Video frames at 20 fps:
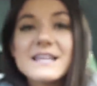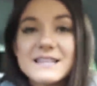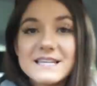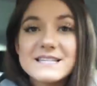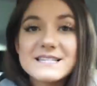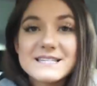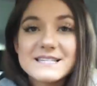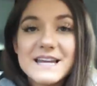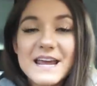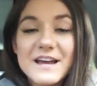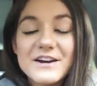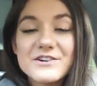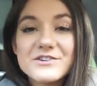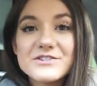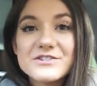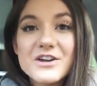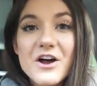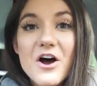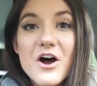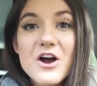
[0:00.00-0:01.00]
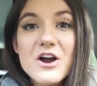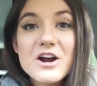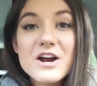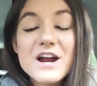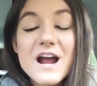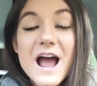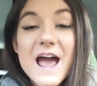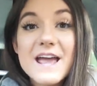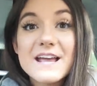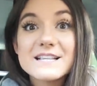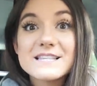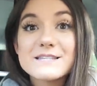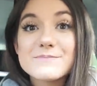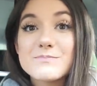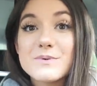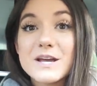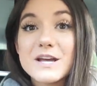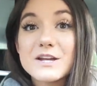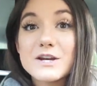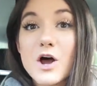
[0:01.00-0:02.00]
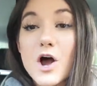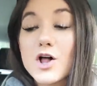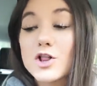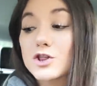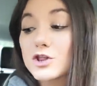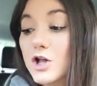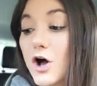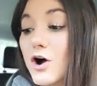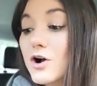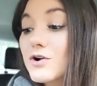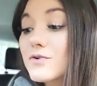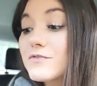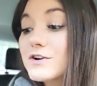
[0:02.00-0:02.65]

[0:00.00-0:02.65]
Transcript: these nails are? It's been long